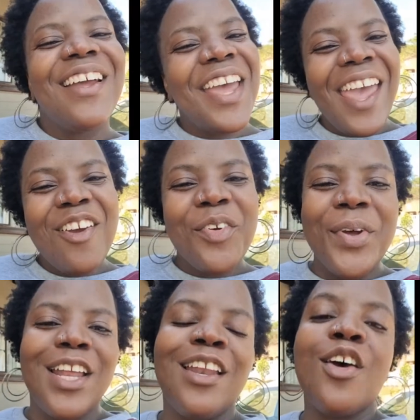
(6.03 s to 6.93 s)
Hey
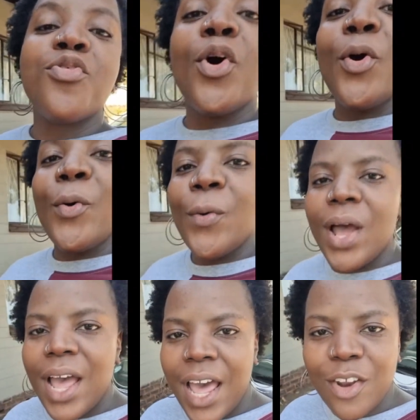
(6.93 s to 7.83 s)
everyone, so
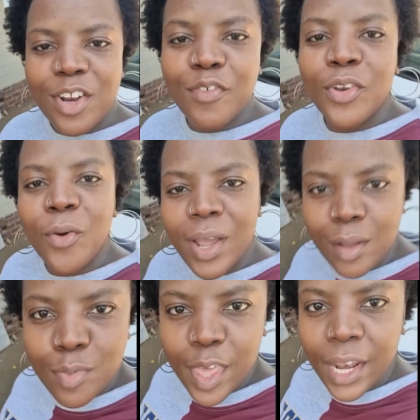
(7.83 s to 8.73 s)
I don't even know why
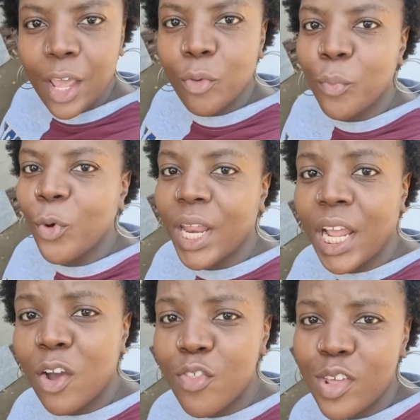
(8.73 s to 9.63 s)
I'm saying like good
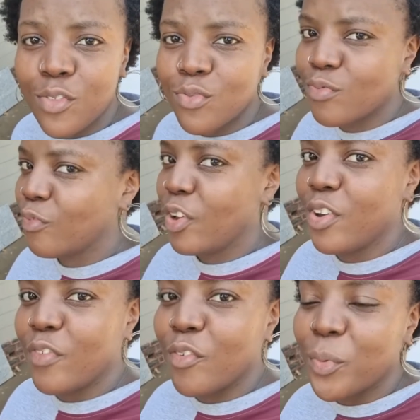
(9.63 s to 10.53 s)
morning, because it is
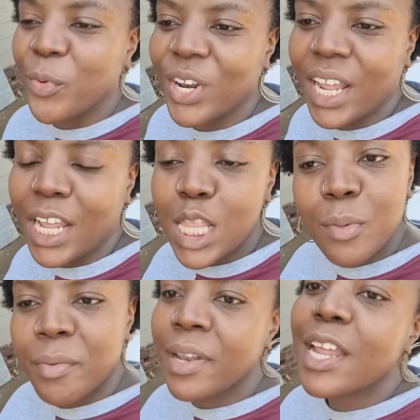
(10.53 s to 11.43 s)
very far from morning.
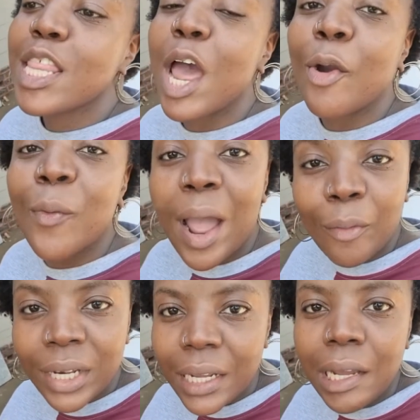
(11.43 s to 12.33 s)
It's
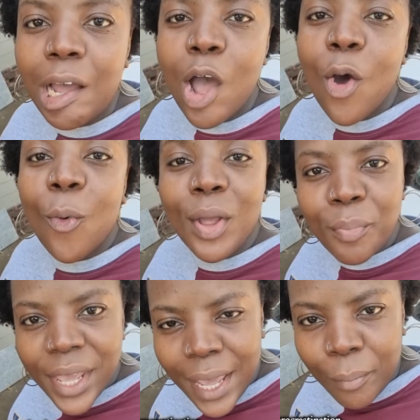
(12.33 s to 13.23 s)
around
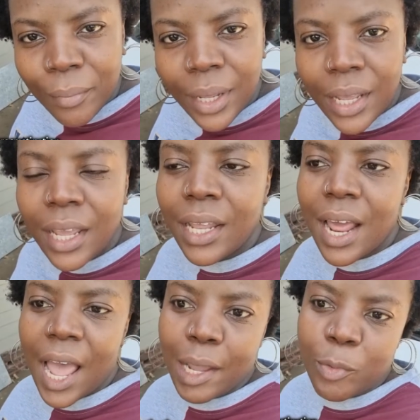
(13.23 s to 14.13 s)
1 p.m.
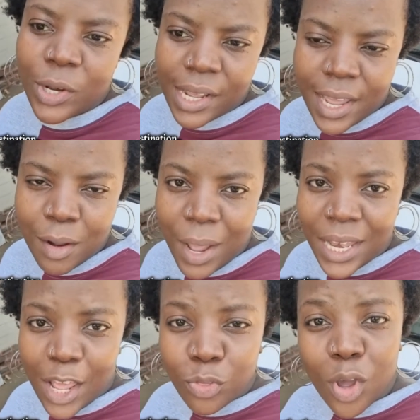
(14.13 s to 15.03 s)
and I am only getting
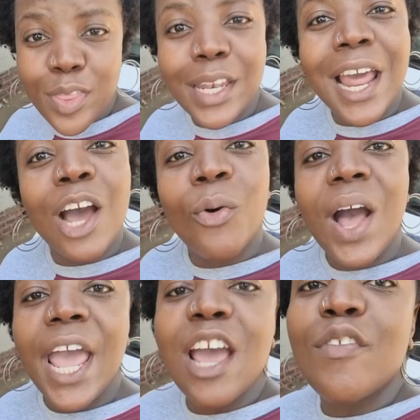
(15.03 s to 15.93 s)
my day started
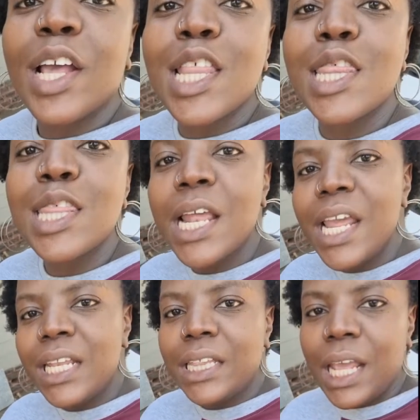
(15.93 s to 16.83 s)
now. I have a
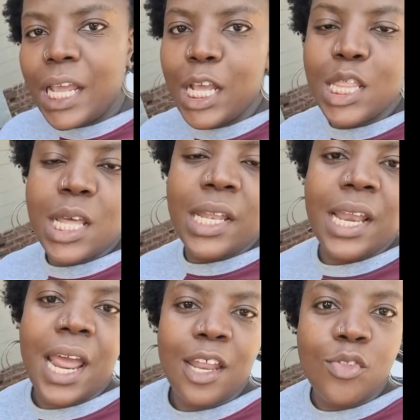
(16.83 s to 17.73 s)
gazillion things
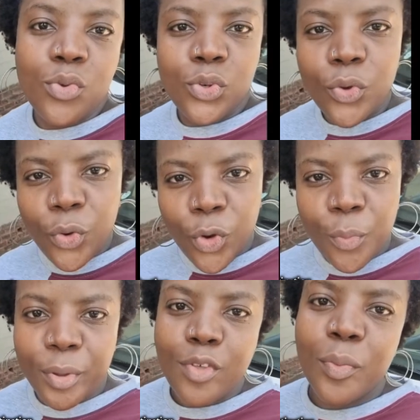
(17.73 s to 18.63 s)
that I need to
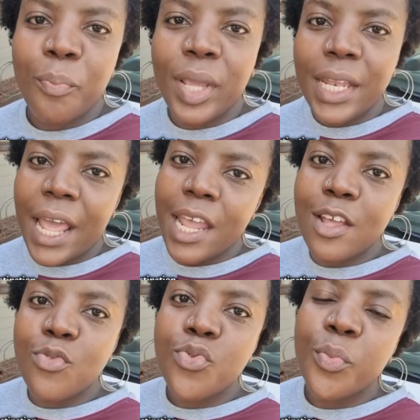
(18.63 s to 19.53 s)
do because the big day
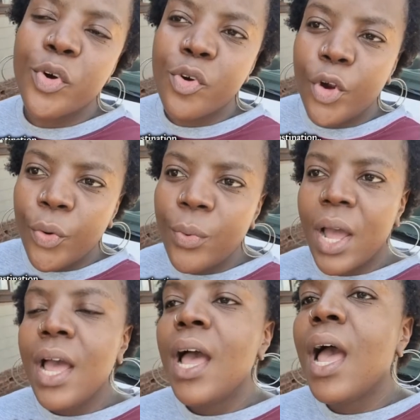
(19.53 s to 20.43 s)
is tomorrow.